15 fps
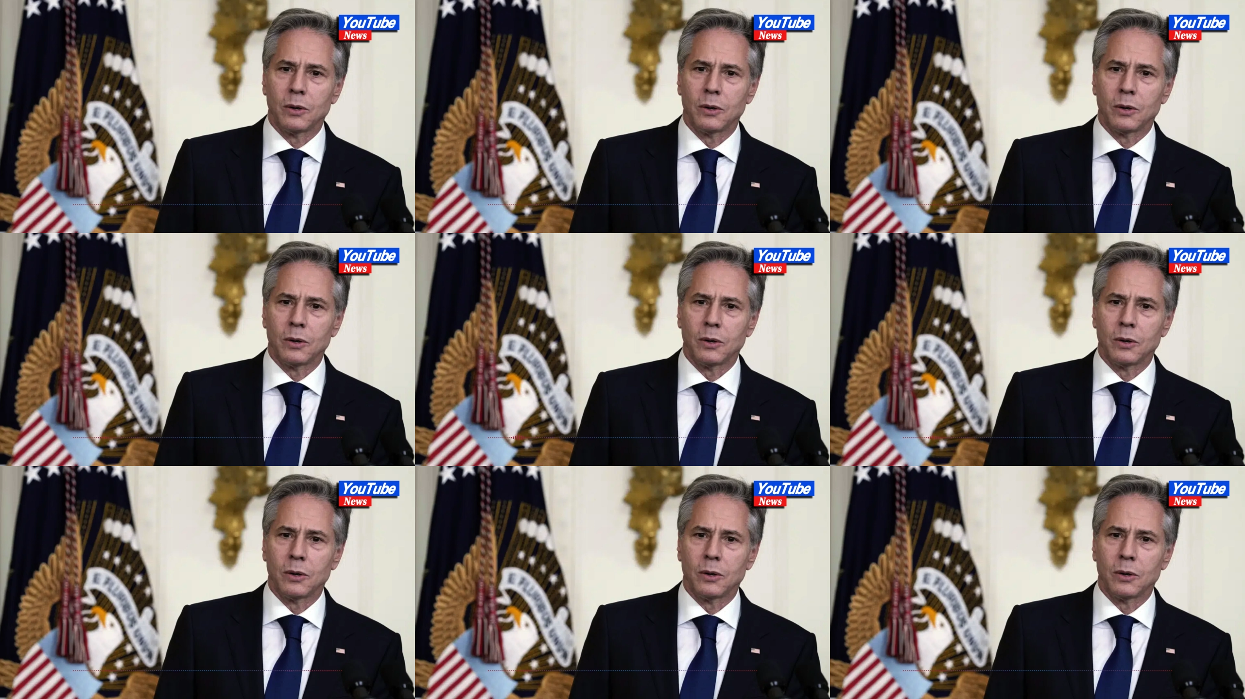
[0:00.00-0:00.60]

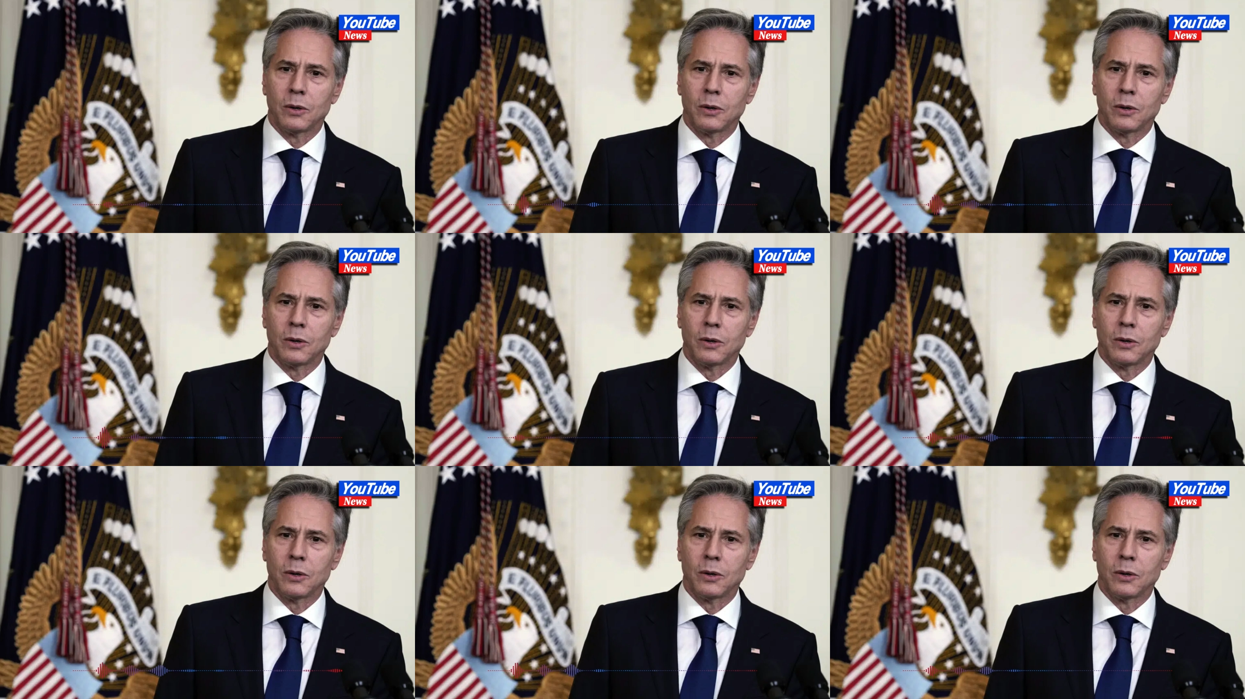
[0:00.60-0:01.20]

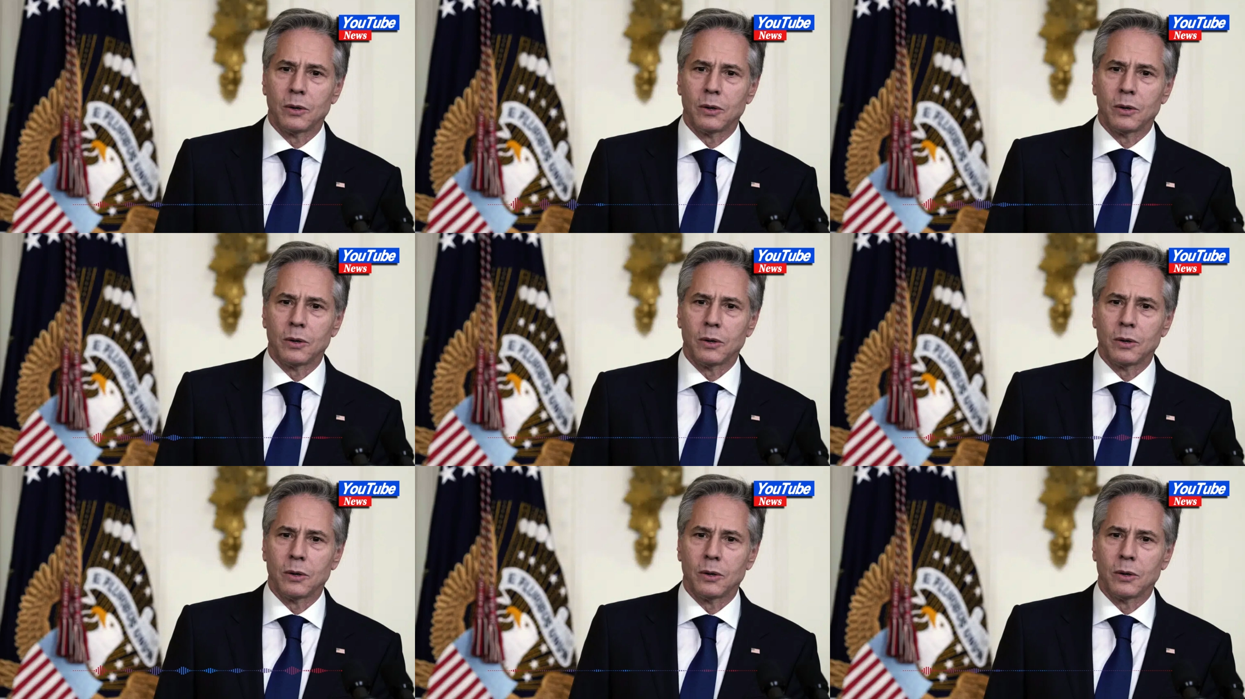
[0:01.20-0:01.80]

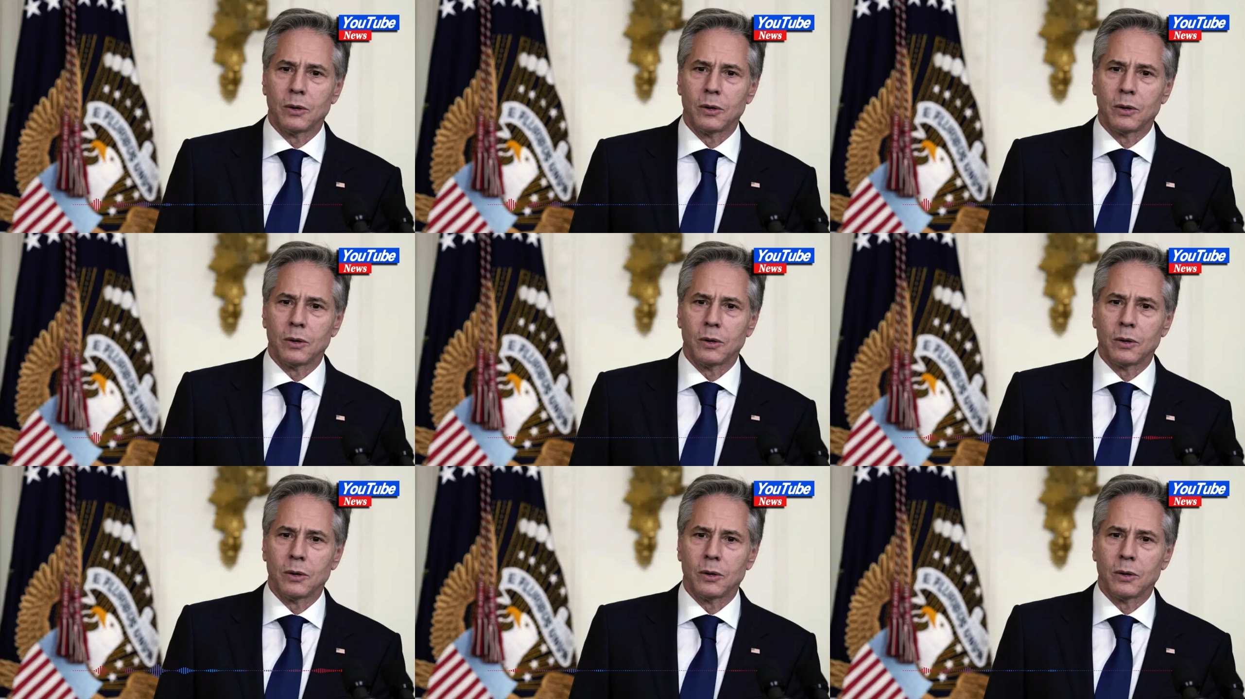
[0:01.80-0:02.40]

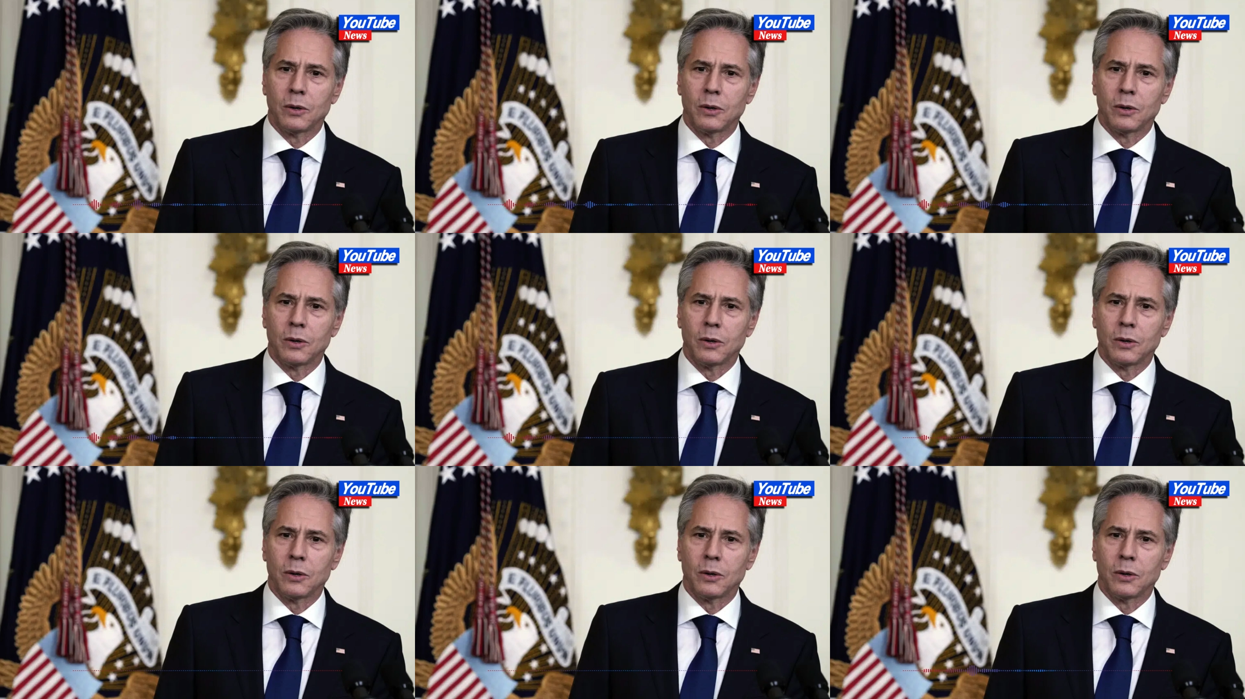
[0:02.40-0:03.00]

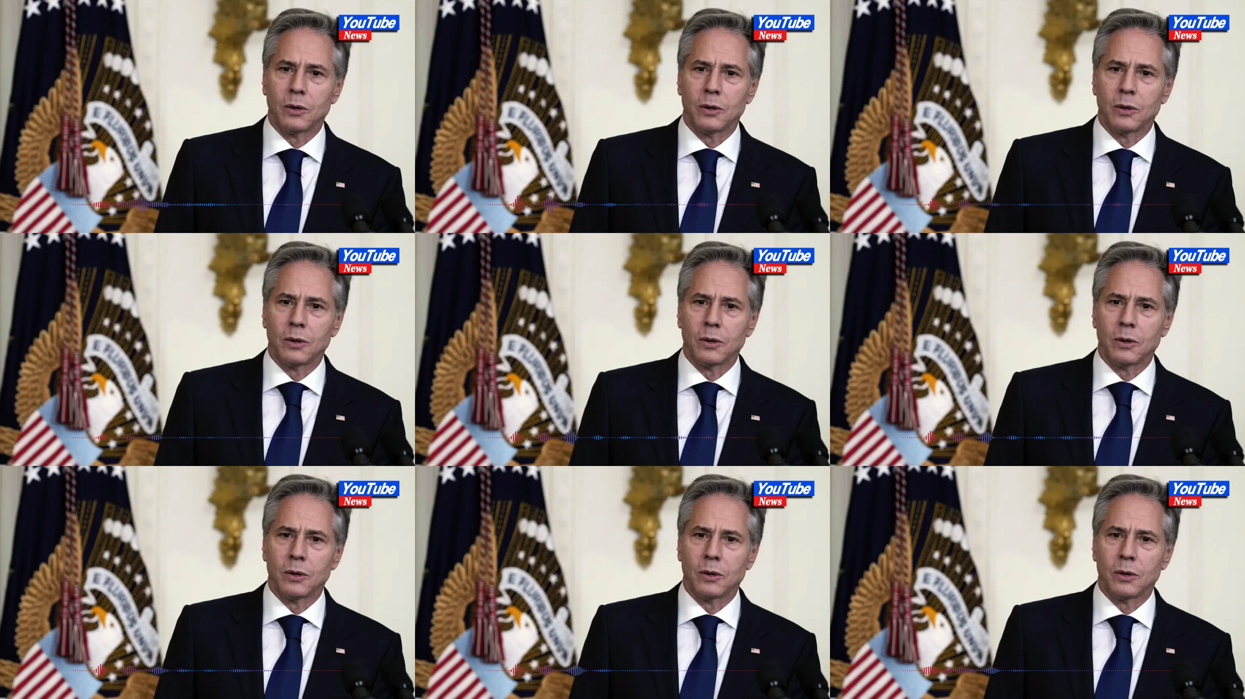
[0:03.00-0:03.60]

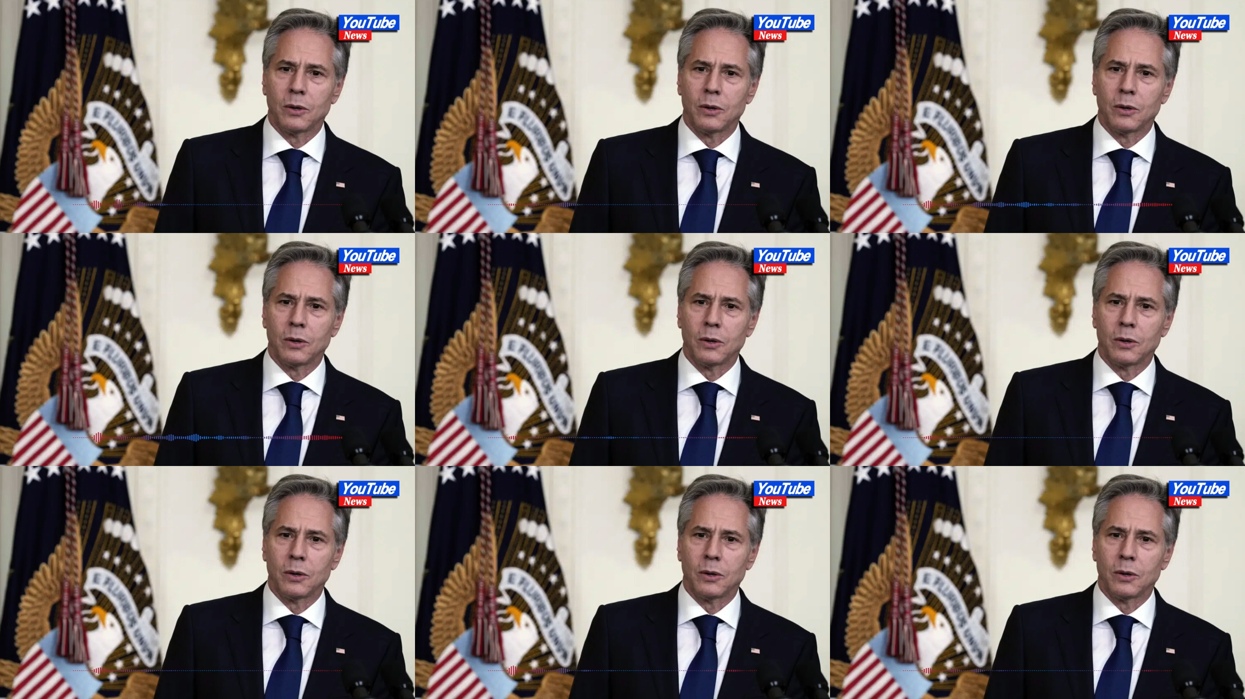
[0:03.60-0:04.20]

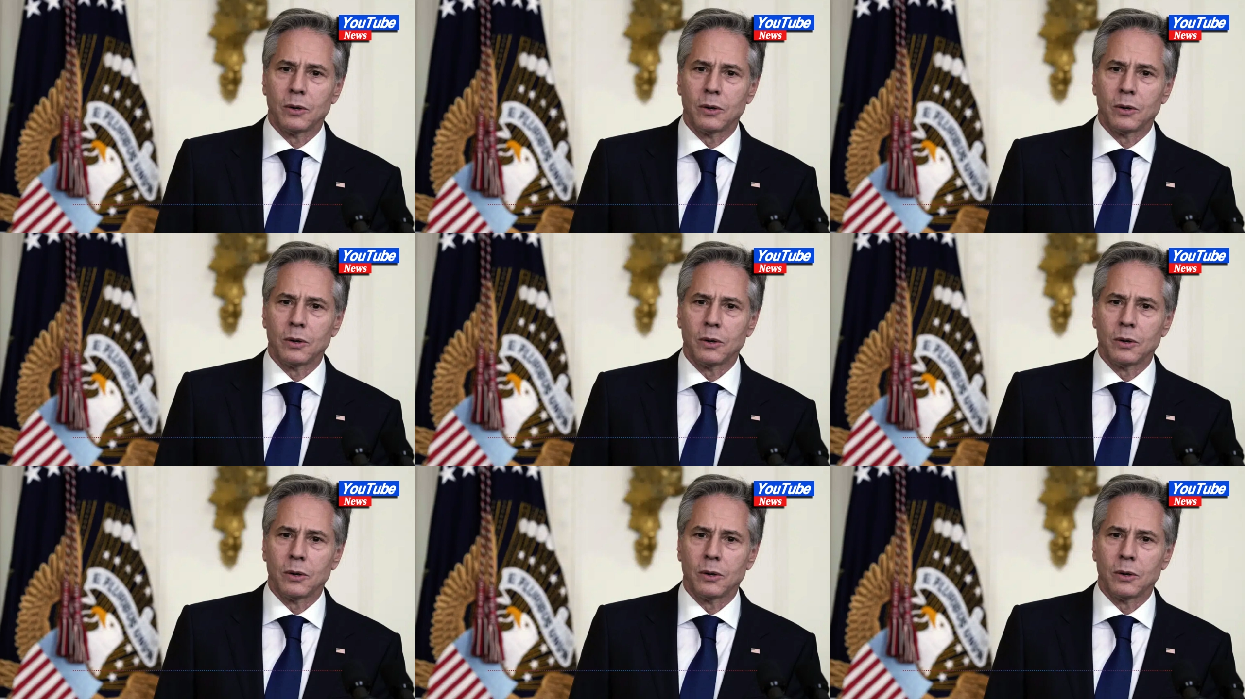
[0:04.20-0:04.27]
The face doesn't move, so there is nothing to read.